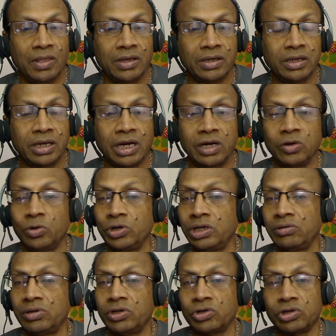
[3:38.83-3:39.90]
Okay. I don't
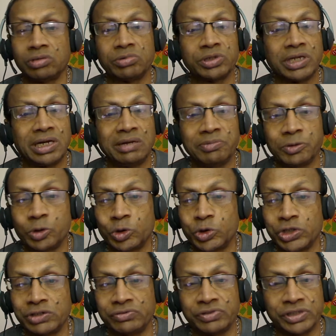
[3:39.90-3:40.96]
even talk about NLP
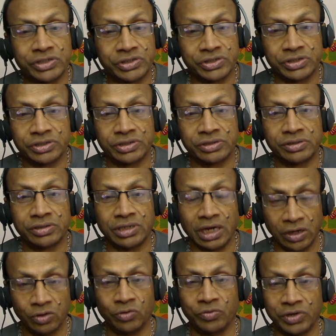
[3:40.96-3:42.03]
coaching fees.
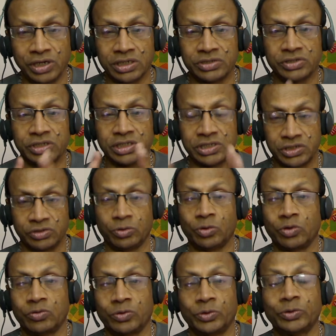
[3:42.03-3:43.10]
I do free consultancy
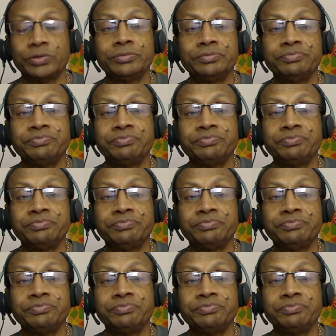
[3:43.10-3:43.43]
over phone.